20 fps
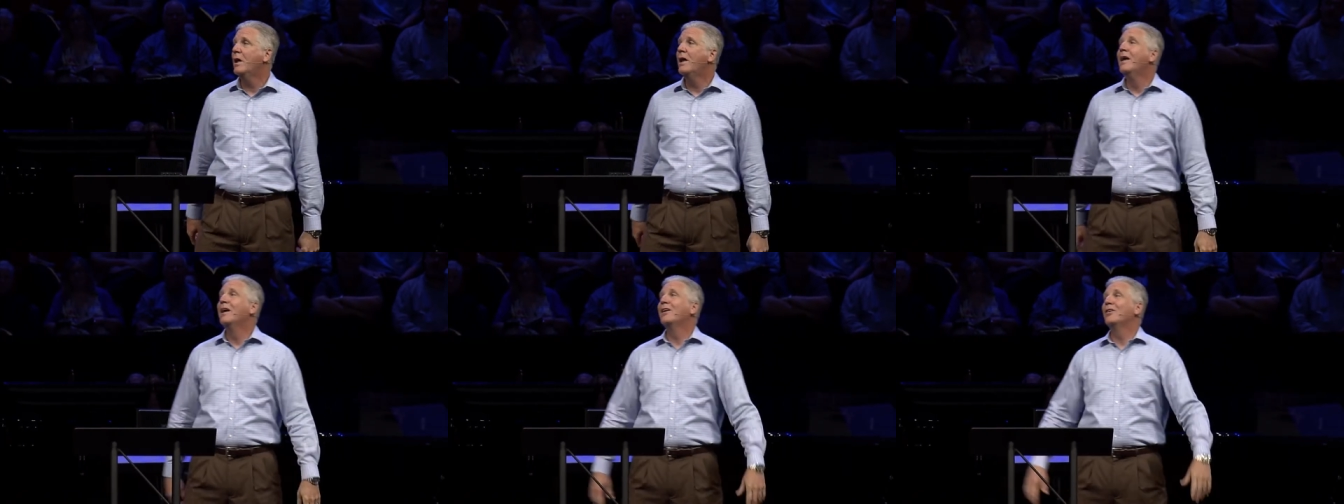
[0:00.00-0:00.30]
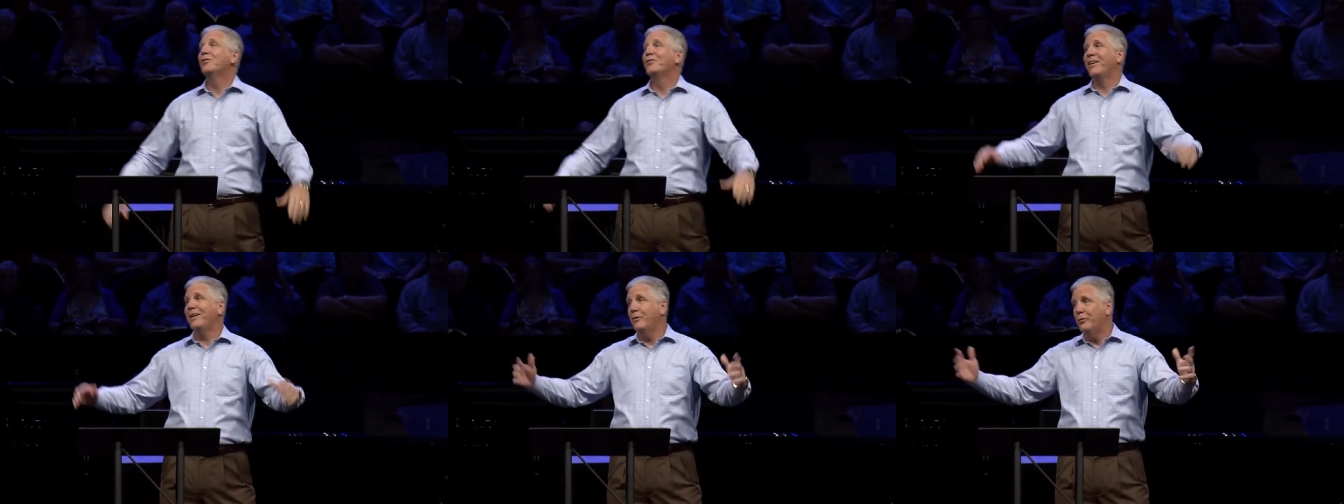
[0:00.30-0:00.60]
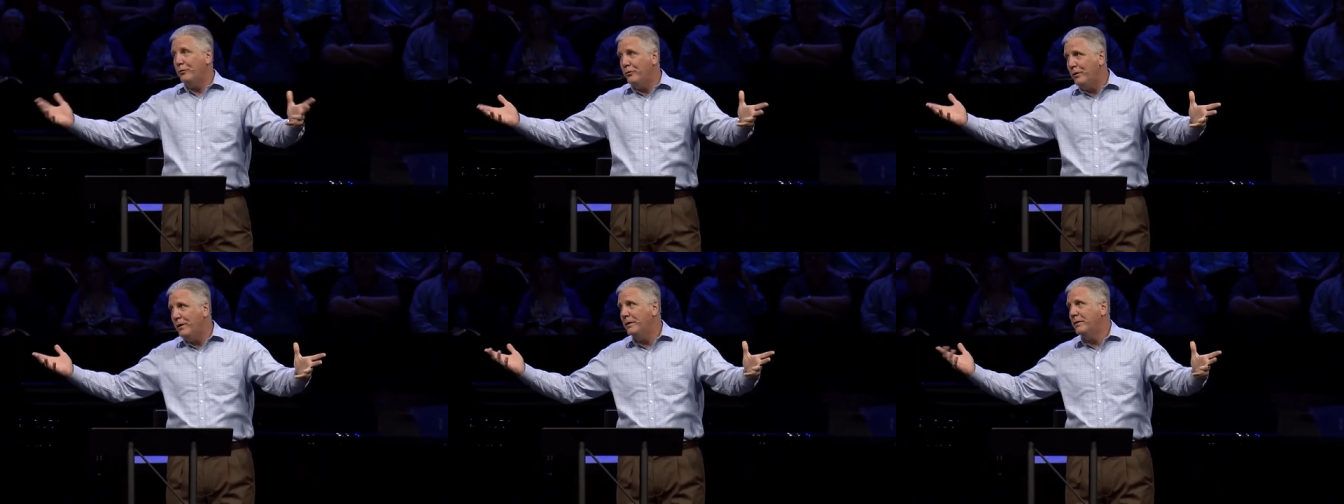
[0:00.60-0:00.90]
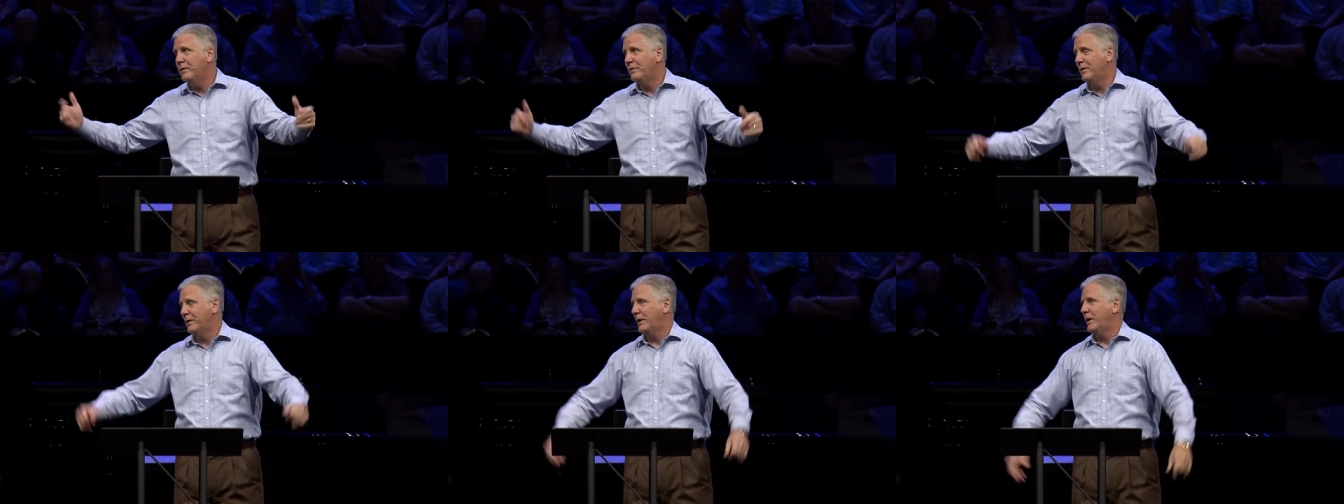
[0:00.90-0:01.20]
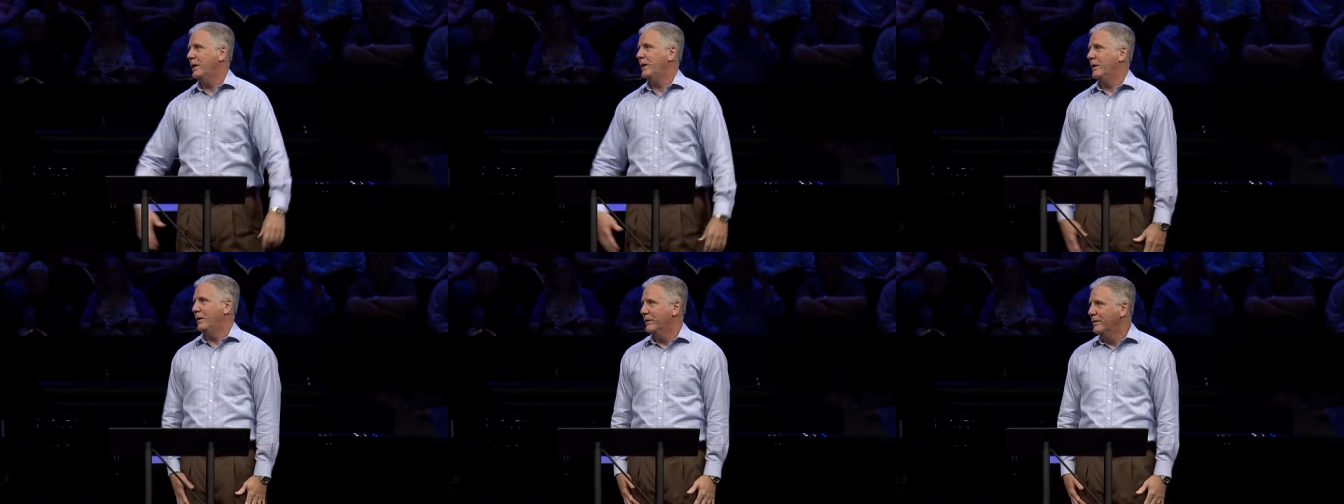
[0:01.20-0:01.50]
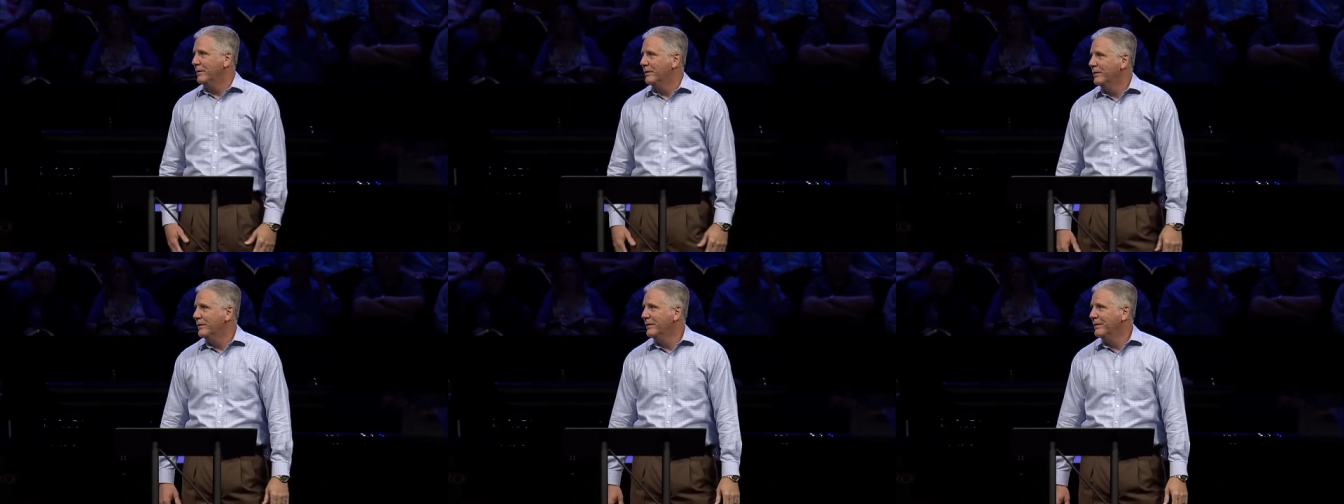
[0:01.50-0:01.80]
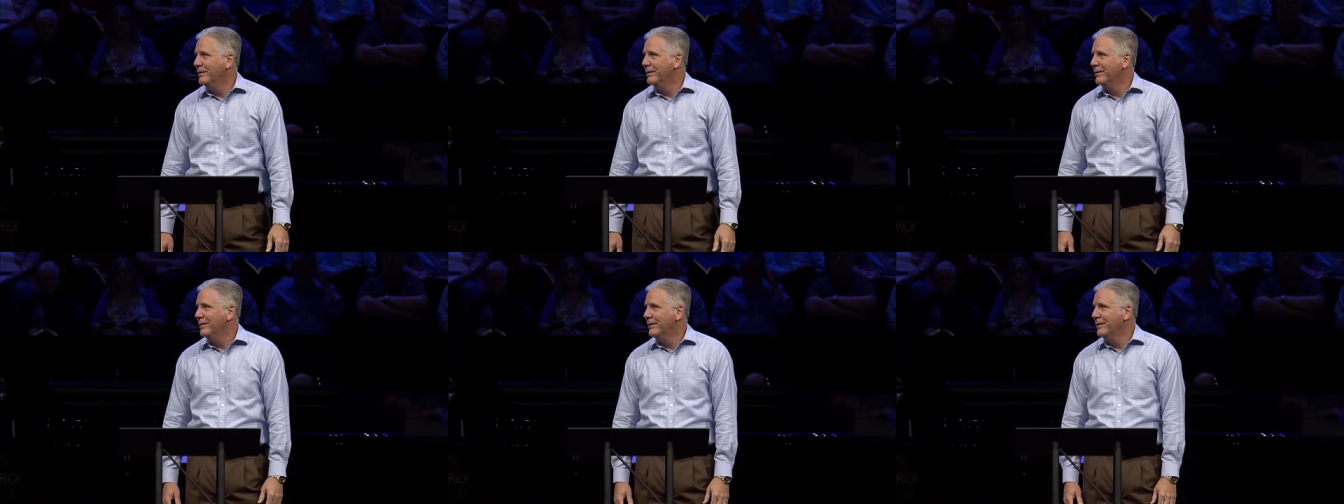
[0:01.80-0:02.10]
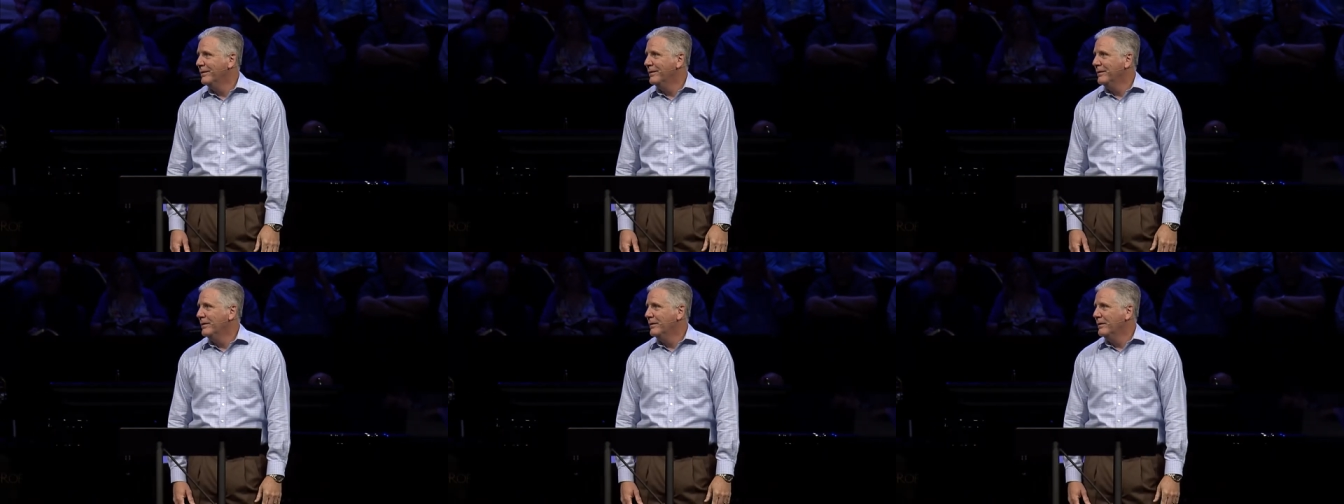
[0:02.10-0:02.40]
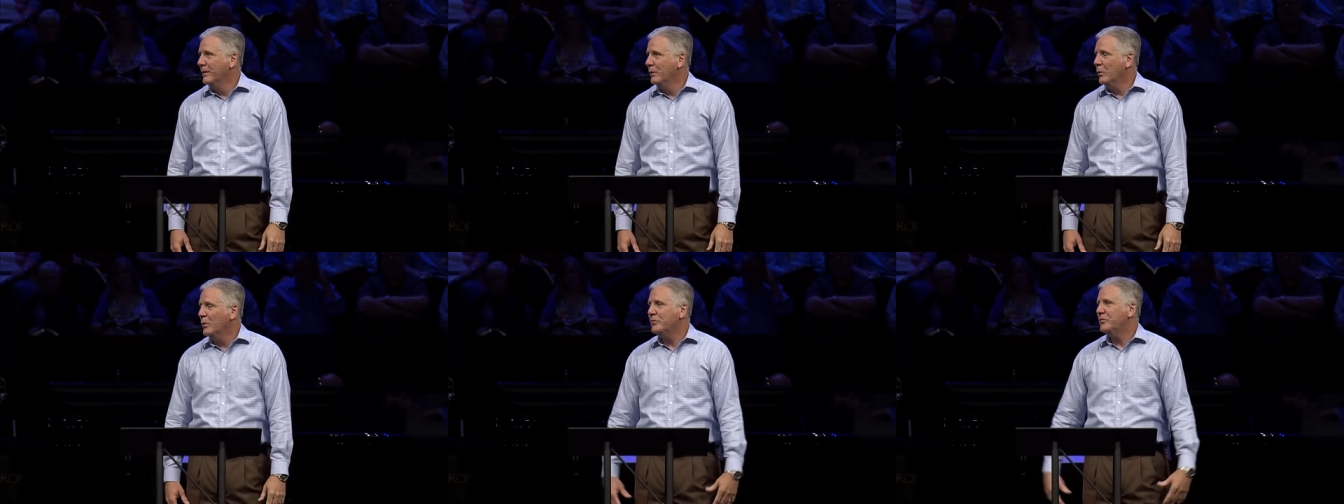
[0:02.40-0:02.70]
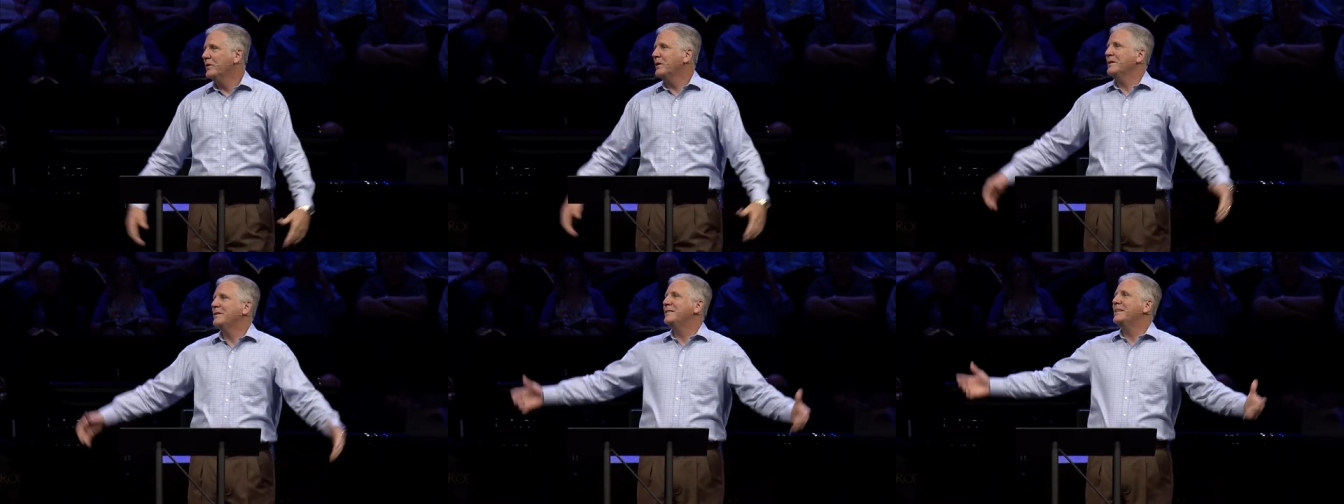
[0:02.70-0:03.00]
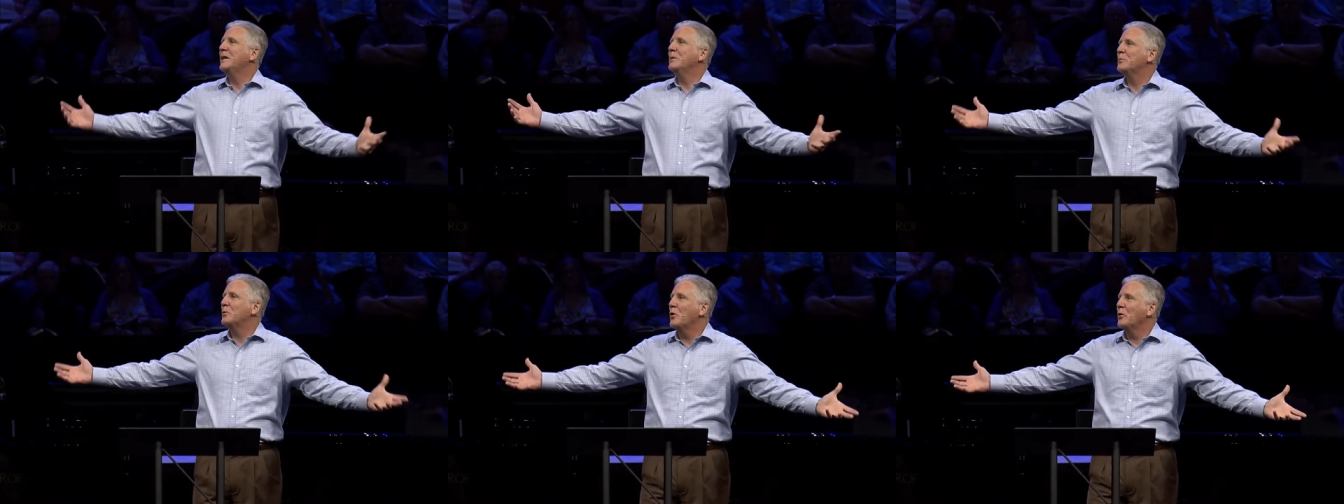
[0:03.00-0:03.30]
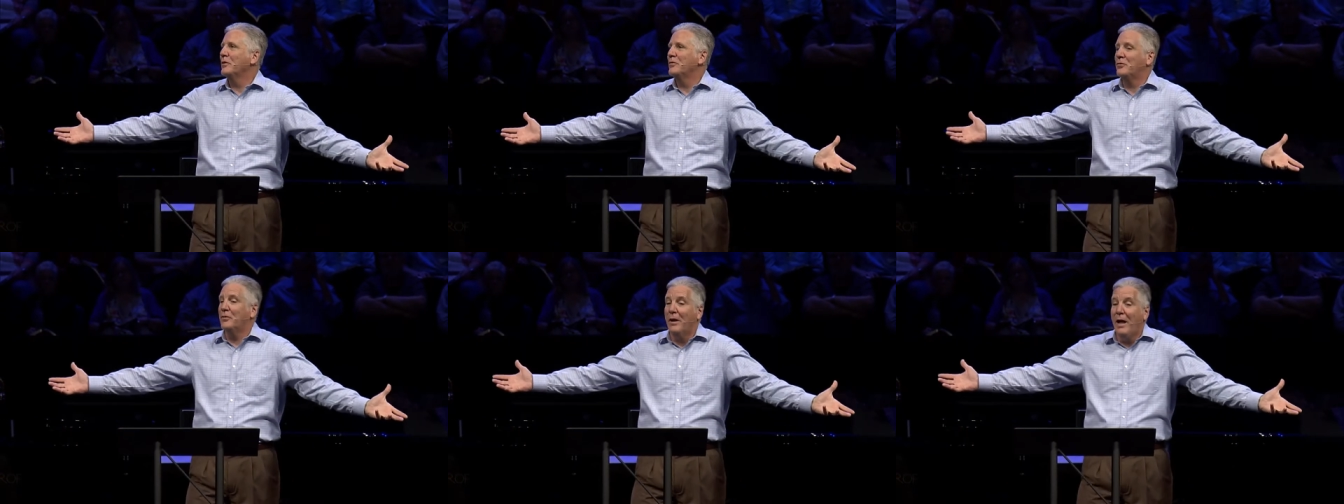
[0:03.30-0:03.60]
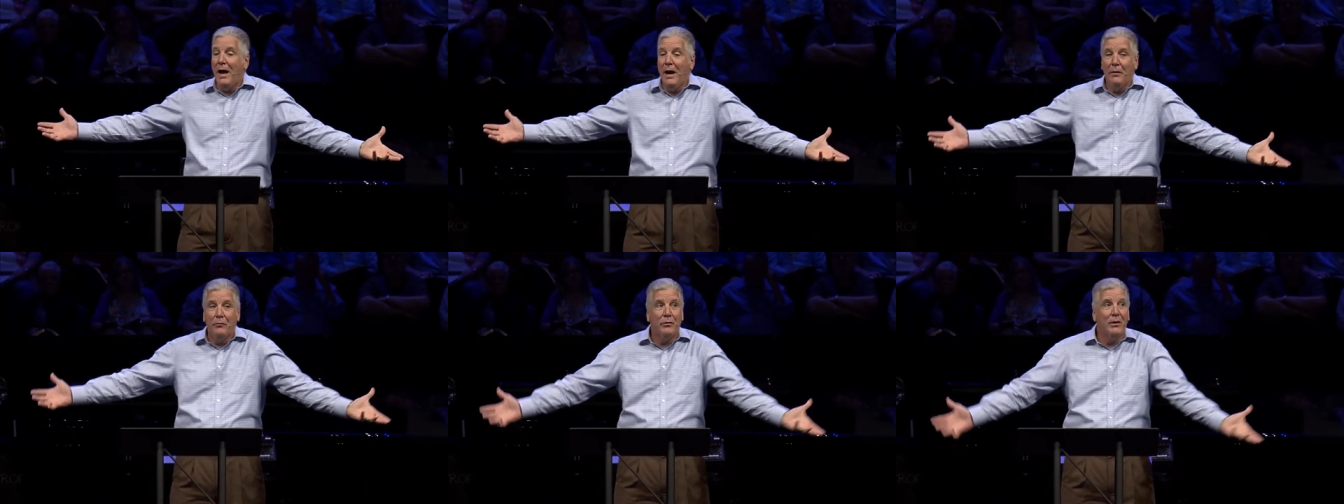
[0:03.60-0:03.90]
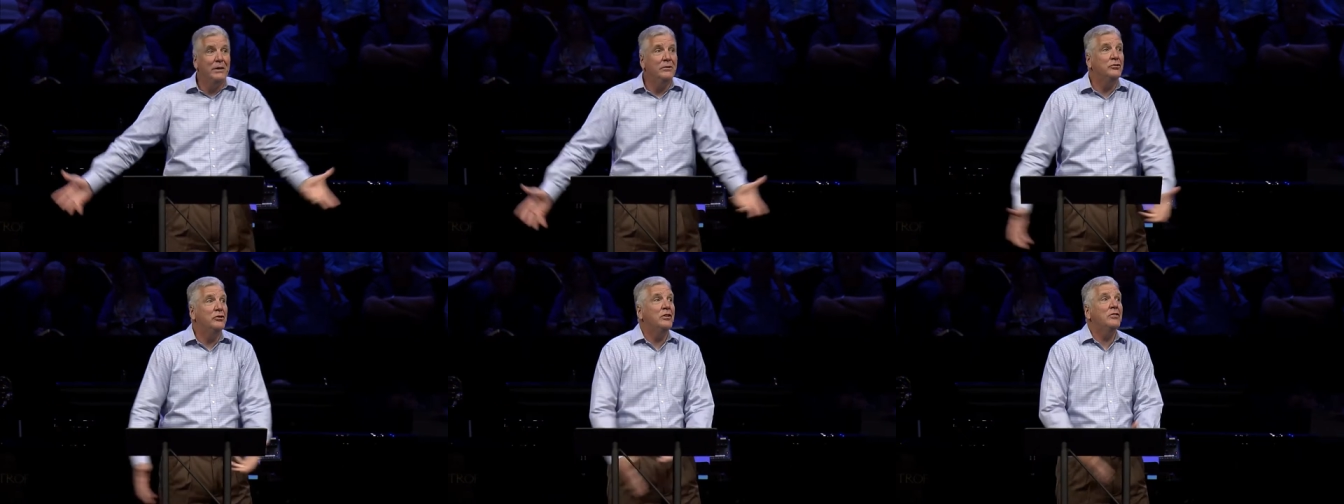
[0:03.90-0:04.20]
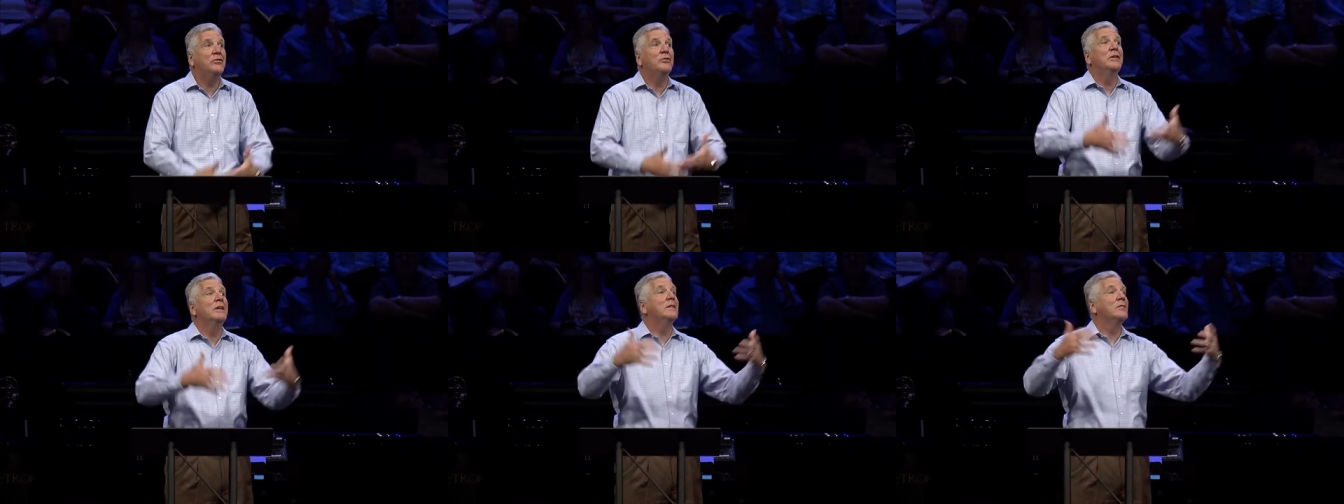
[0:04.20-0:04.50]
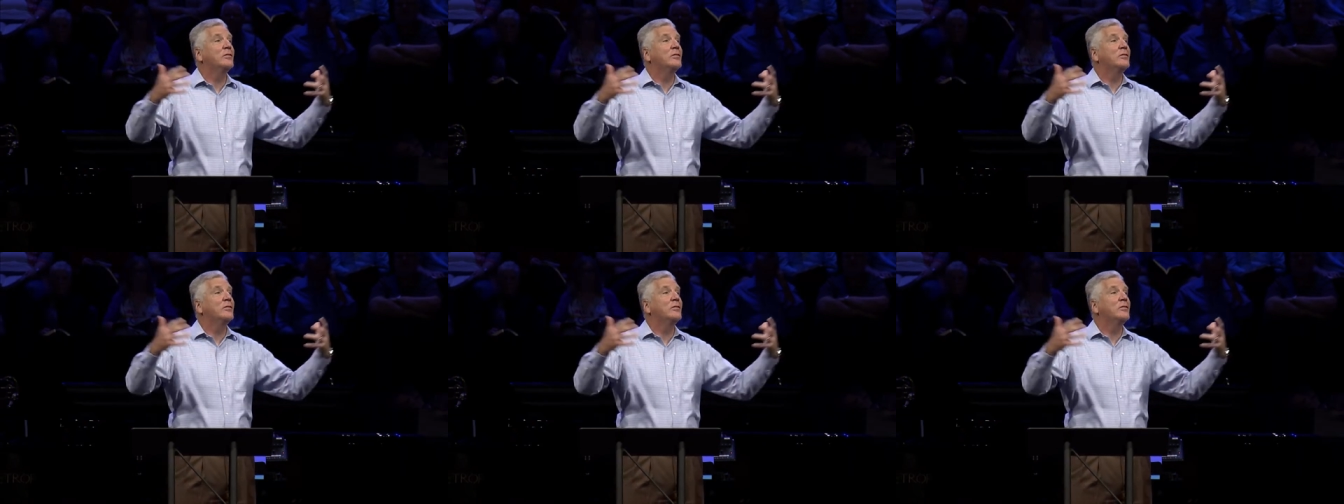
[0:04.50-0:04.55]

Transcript: Because they offended the king. It wasn't an attempt on his life, they just did